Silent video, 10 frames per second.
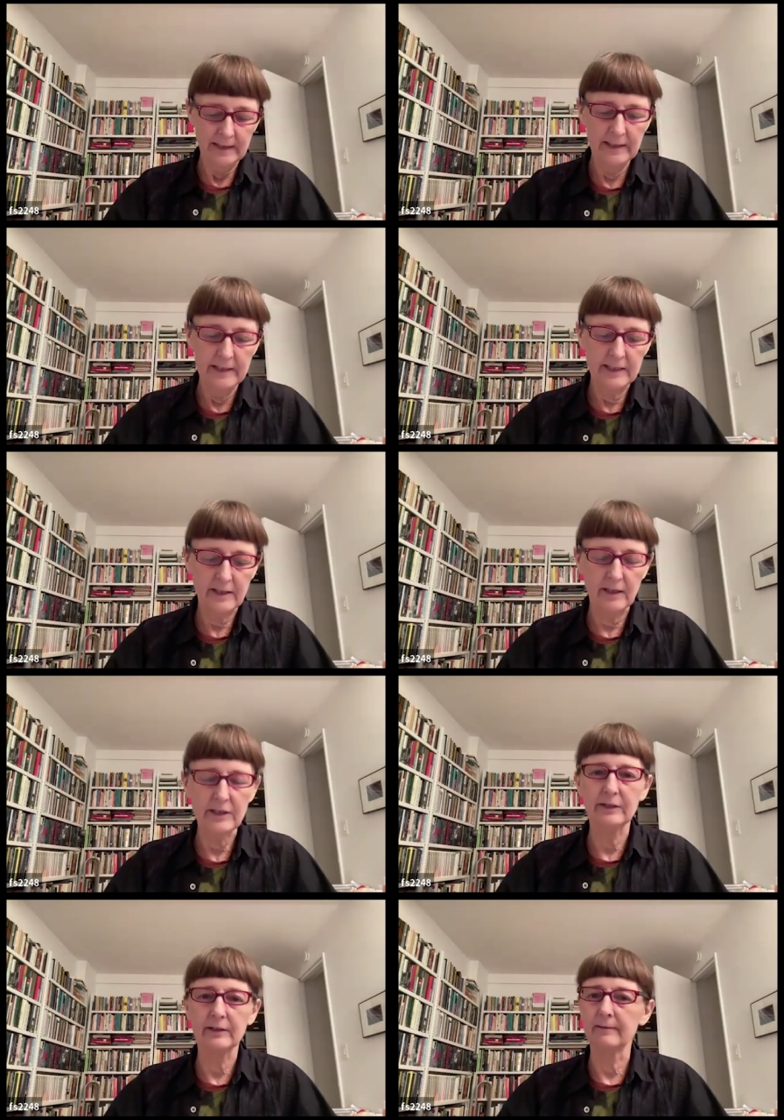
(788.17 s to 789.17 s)
in a
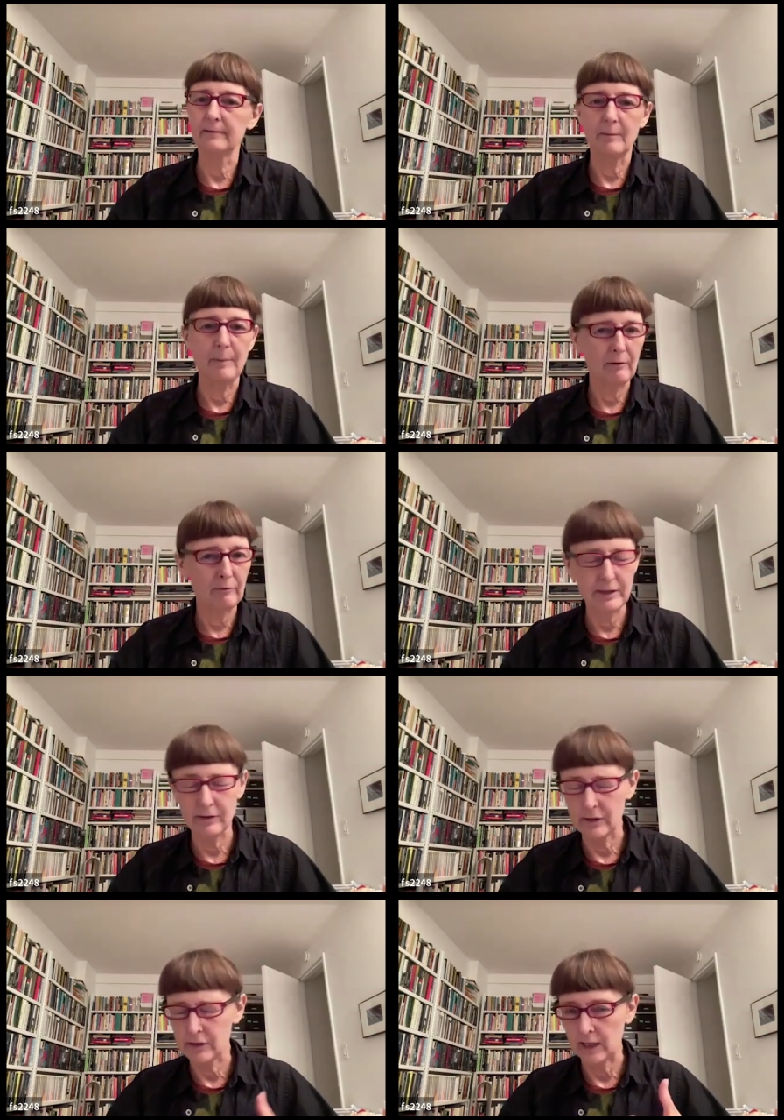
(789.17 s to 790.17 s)
discussion about
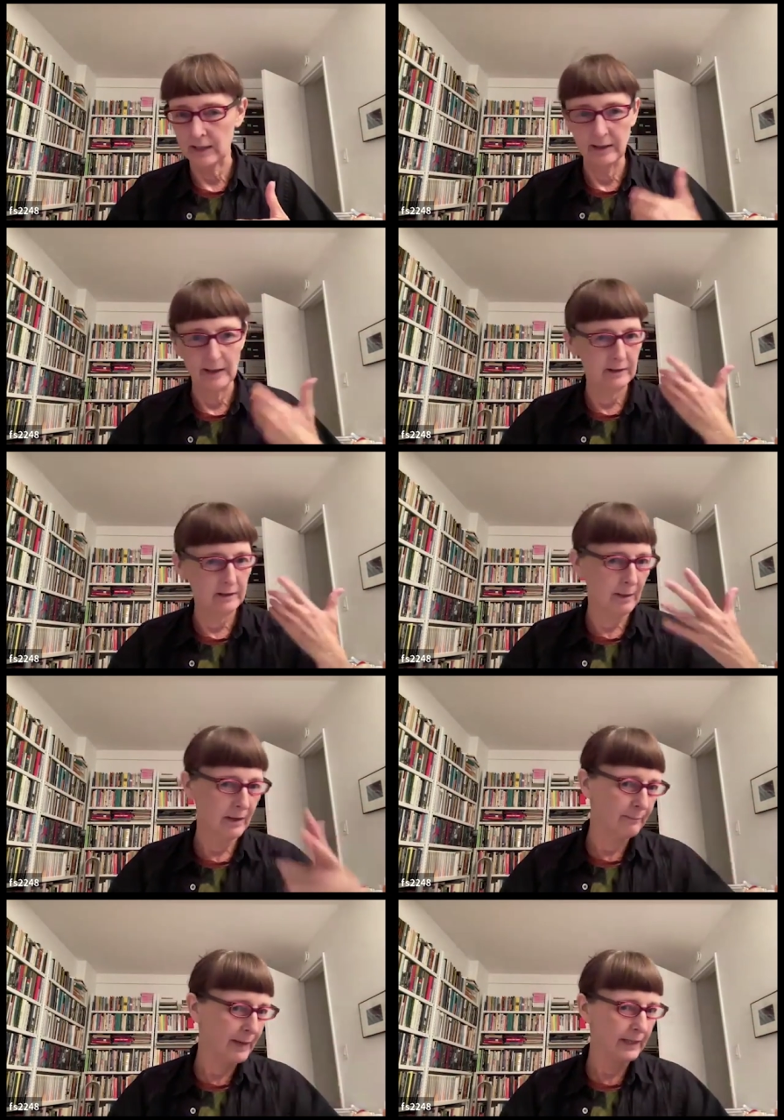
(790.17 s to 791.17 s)
research techniques,
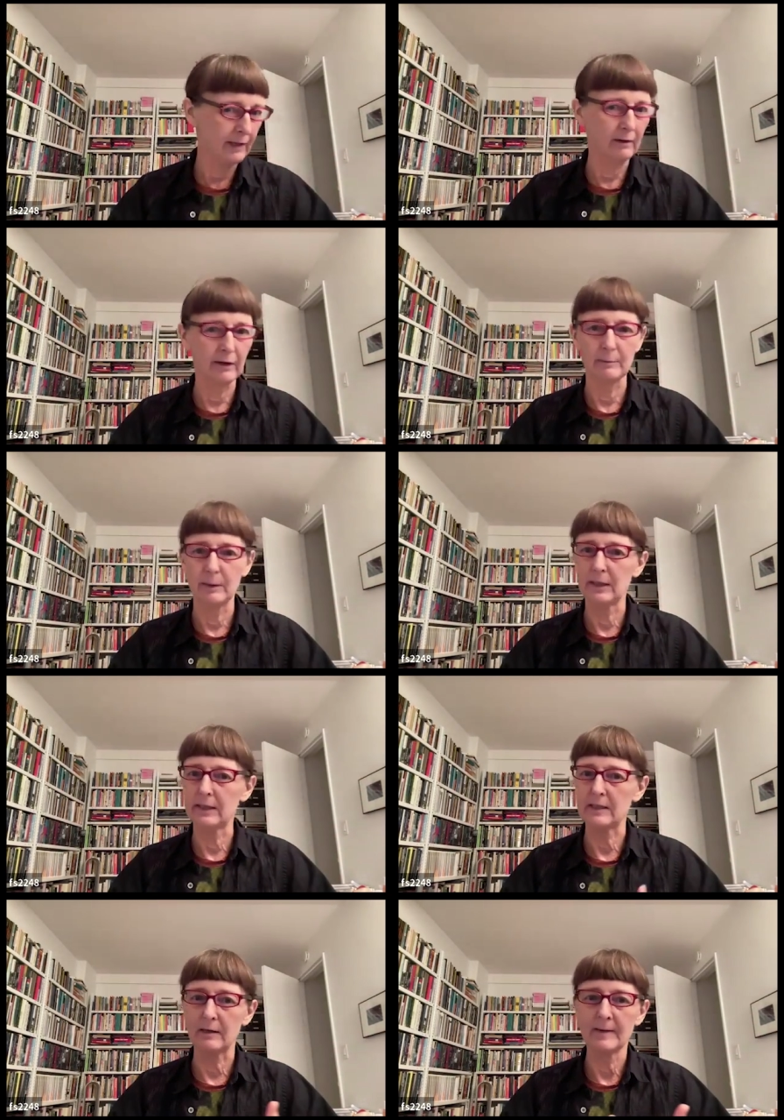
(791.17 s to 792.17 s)
about making
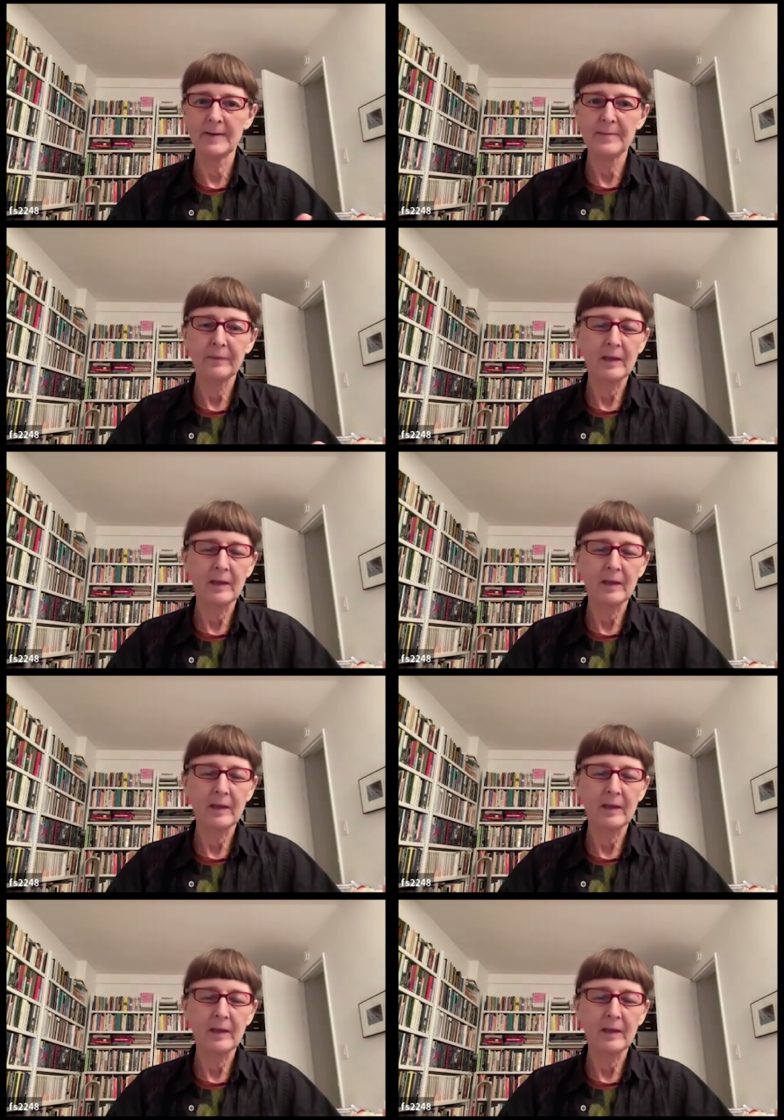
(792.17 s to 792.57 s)
arguments, uh,